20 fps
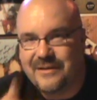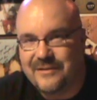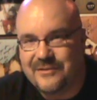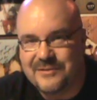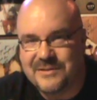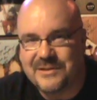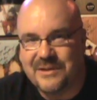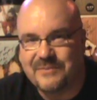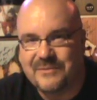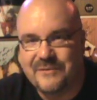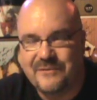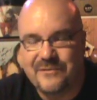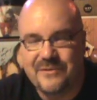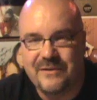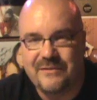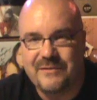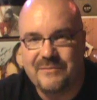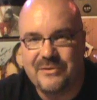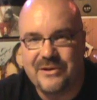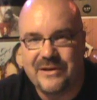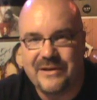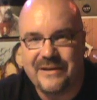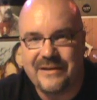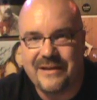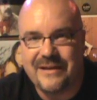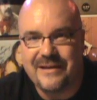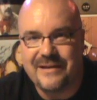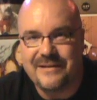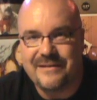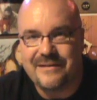There's something for everybody,
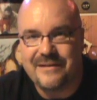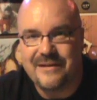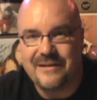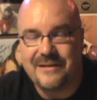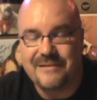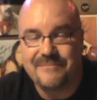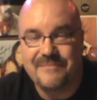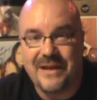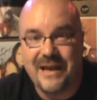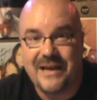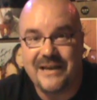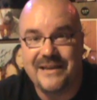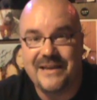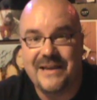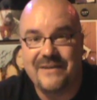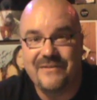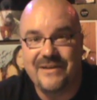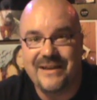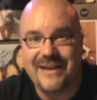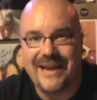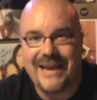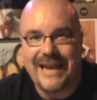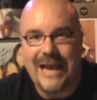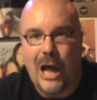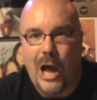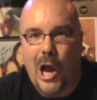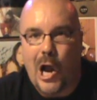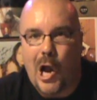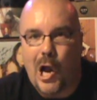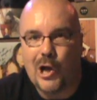and I give it a
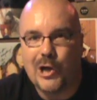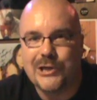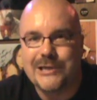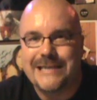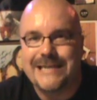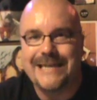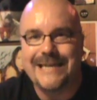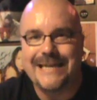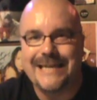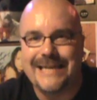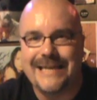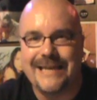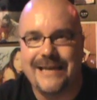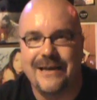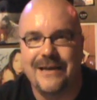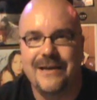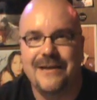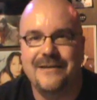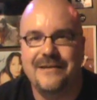hearty